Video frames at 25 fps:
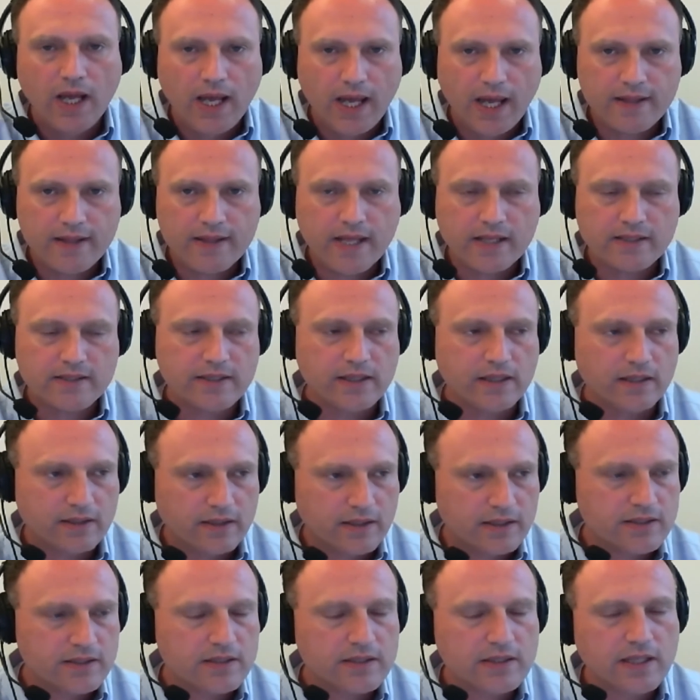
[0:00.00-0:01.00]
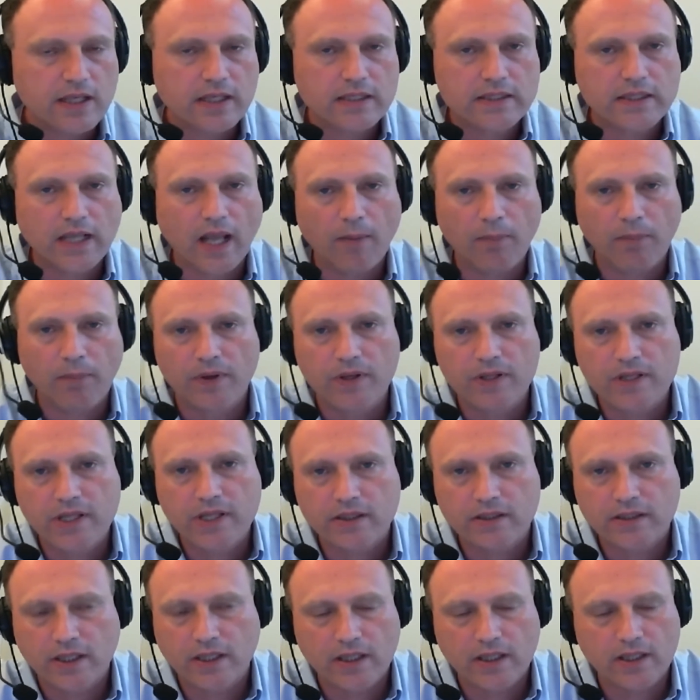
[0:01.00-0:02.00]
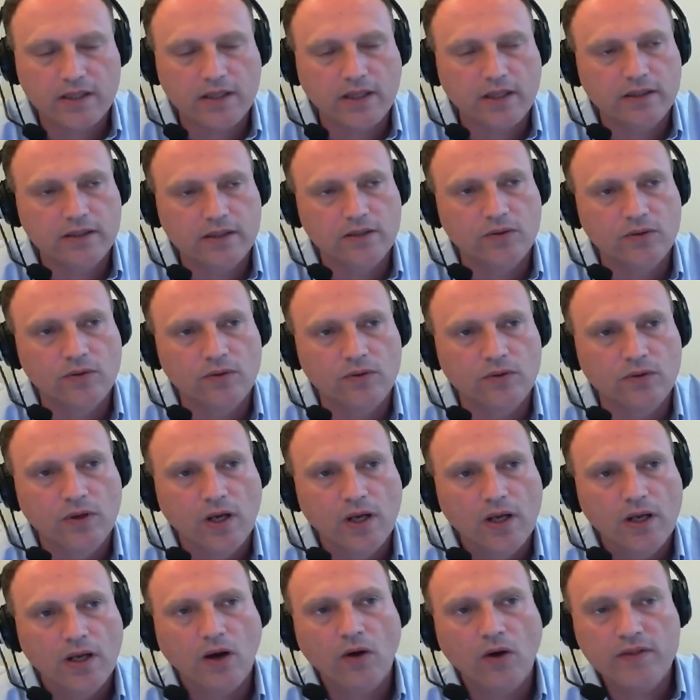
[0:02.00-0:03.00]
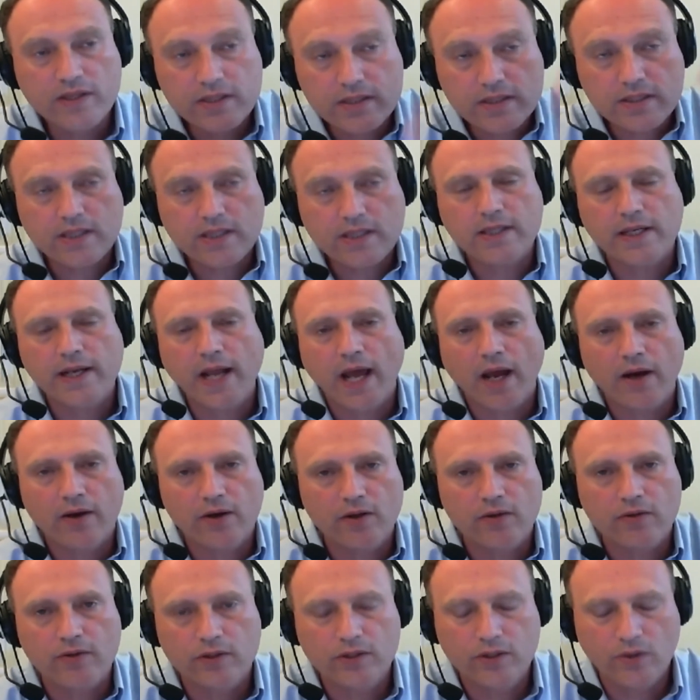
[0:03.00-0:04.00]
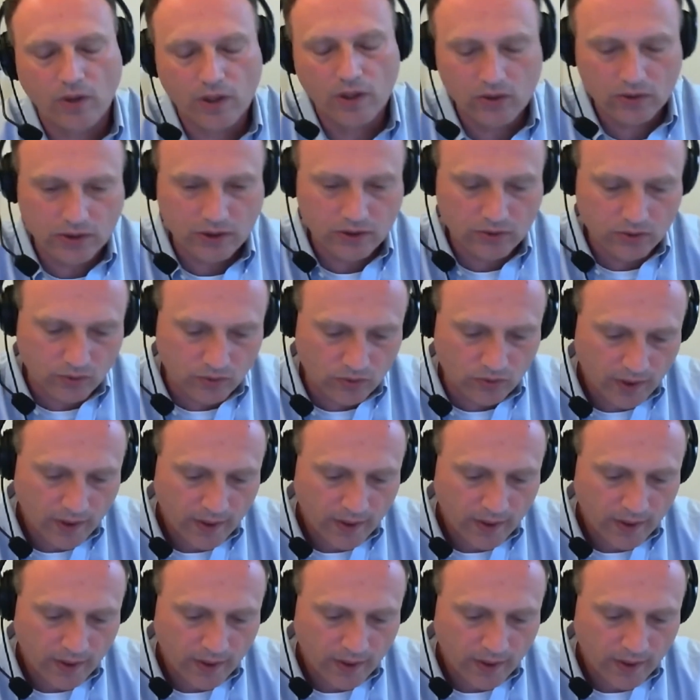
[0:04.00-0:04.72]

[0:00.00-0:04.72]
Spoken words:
And that's it. This is the example this is a scenario that you alluded to.